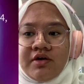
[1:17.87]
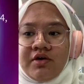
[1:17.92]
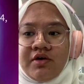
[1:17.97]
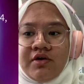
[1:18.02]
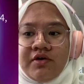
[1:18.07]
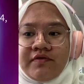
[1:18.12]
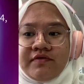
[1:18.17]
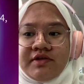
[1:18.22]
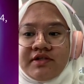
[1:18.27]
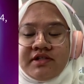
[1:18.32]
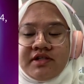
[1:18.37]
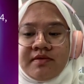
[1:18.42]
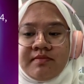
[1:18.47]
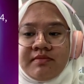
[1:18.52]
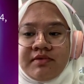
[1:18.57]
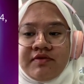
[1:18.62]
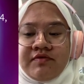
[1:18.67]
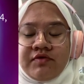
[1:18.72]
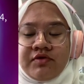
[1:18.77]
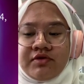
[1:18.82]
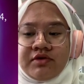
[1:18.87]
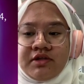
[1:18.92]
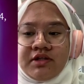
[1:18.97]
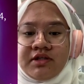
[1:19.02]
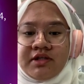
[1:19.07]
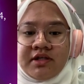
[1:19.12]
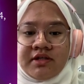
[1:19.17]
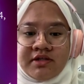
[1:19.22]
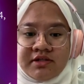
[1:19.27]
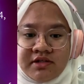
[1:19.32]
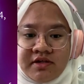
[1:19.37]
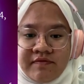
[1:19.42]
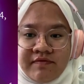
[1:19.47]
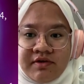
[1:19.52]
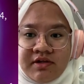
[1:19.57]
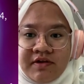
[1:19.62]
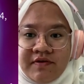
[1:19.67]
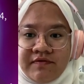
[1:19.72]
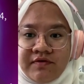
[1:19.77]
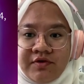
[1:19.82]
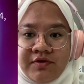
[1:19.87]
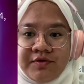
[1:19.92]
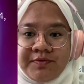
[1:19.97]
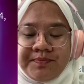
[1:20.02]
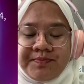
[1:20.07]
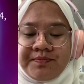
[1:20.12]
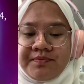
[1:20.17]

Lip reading: of December 14, 1974,